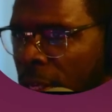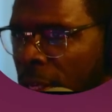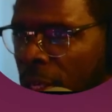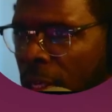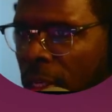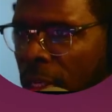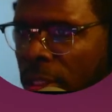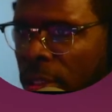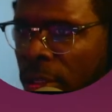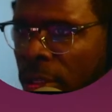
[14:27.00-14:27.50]

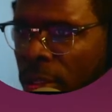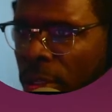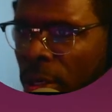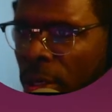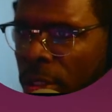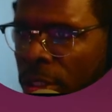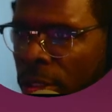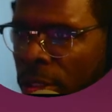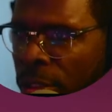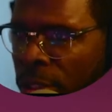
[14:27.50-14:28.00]
you can
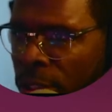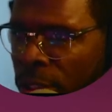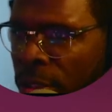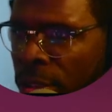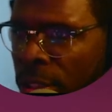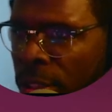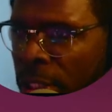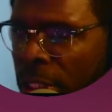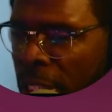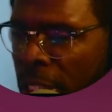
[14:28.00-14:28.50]
also use
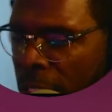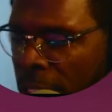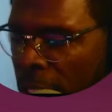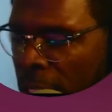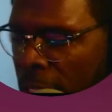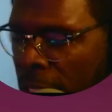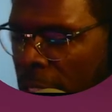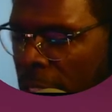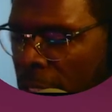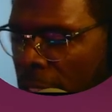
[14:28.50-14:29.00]

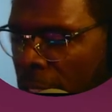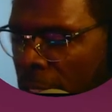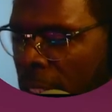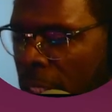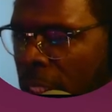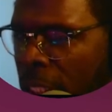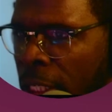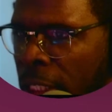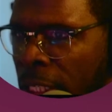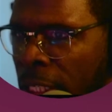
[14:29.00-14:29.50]
cd and
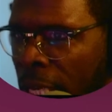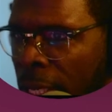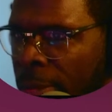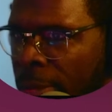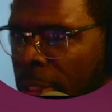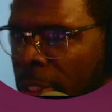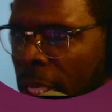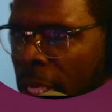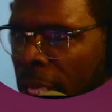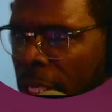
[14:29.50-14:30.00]
then type
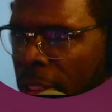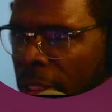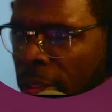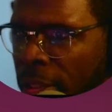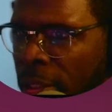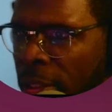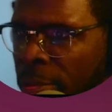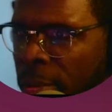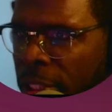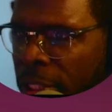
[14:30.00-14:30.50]
in that
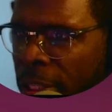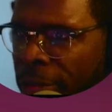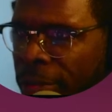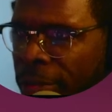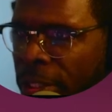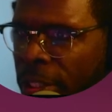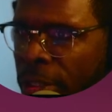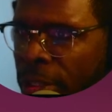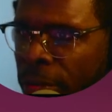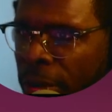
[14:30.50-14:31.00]

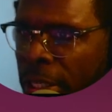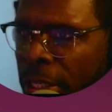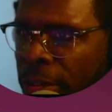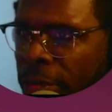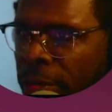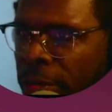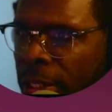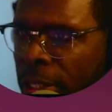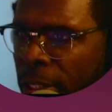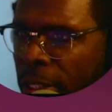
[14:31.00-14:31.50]
specific
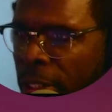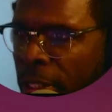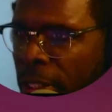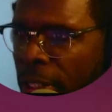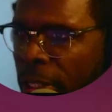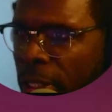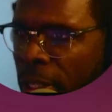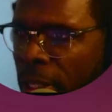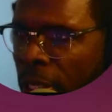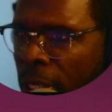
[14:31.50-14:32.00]
directory.
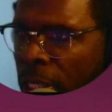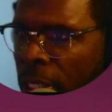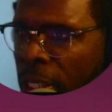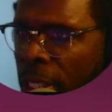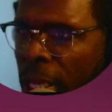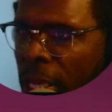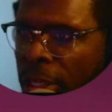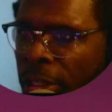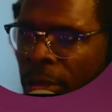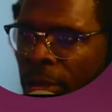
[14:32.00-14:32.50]
And then
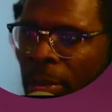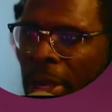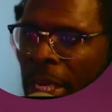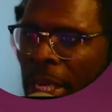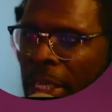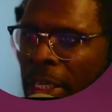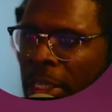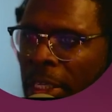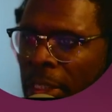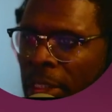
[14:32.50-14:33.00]
now you're back
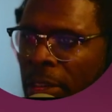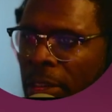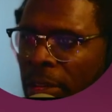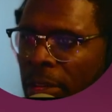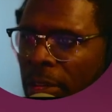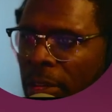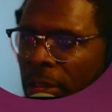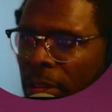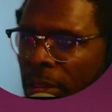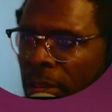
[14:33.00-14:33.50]

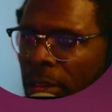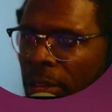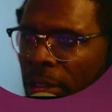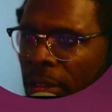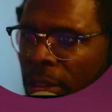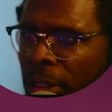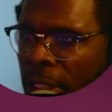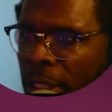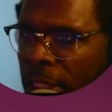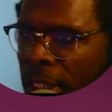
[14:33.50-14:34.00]

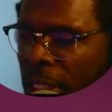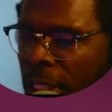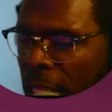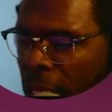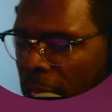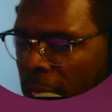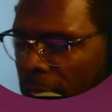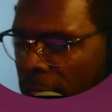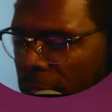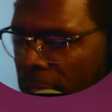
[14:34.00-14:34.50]
into
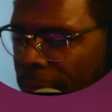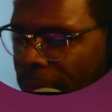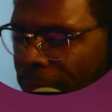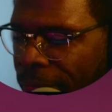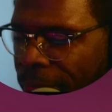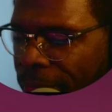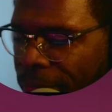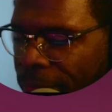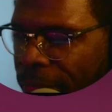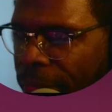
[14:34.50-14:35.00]
that.
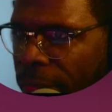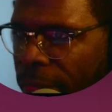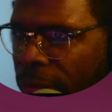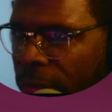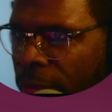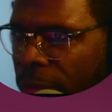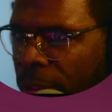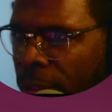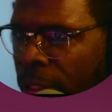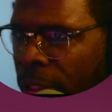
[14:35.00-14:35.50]

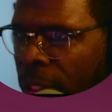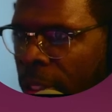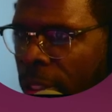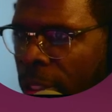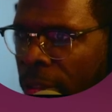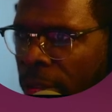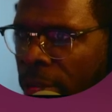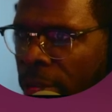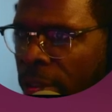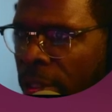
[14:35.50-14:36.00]
And
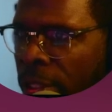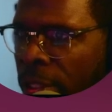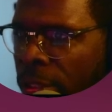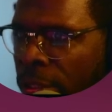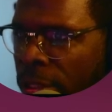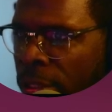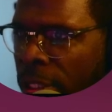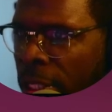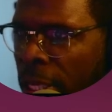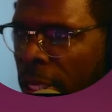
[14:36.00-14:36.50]
you
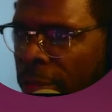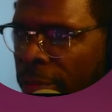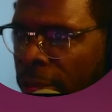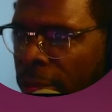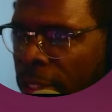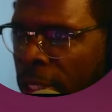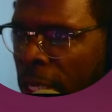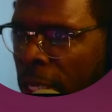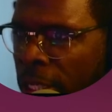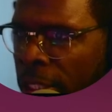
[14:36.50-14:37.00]
use that for
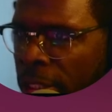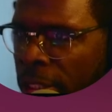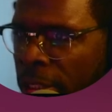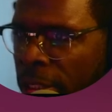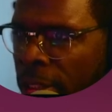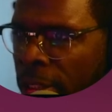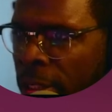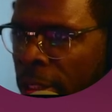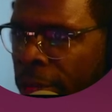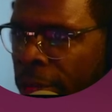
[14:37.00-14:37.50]
dots.
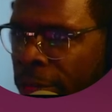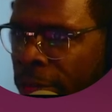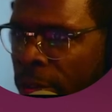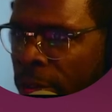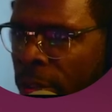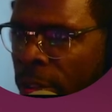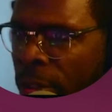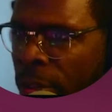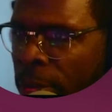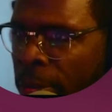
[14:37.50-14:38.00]
And if you're
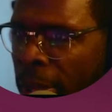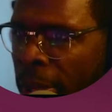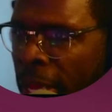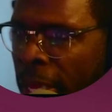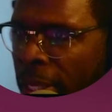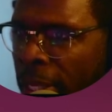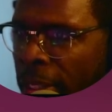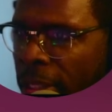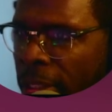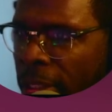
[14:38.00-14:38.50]
going to go
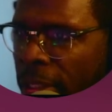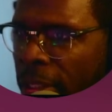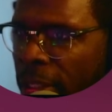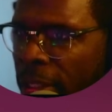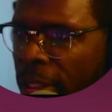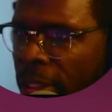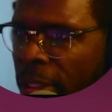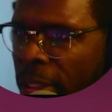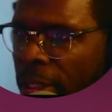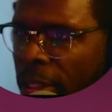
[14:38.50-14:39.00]
back,
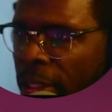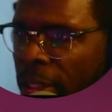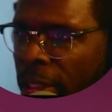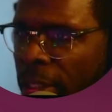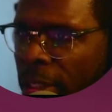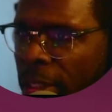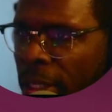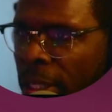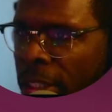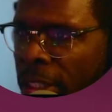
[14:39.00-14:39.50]

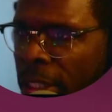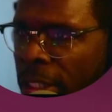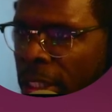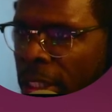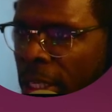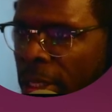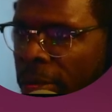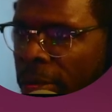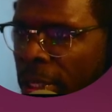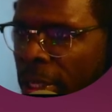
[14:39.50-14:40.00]
it's the
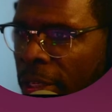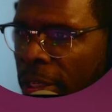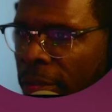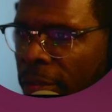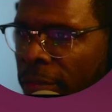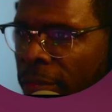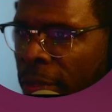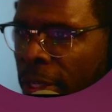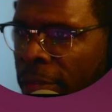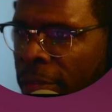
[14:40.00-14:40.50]
same thing,
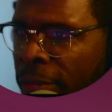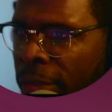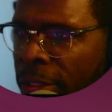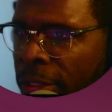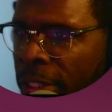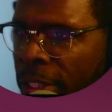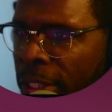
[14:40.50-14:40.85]
vice versa.